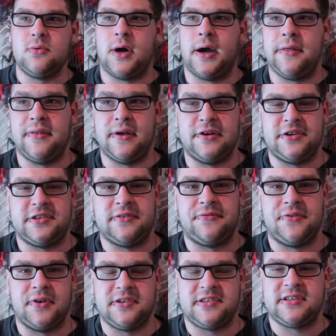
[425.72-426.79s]
why there is a
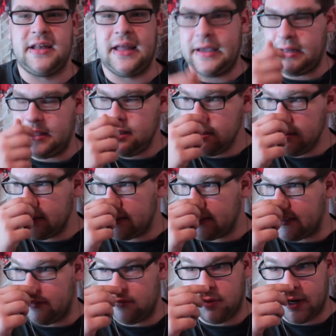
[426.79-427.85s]
first lady
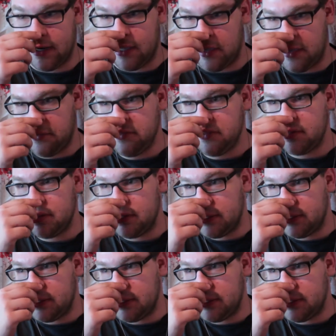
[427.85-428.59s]
in the White House.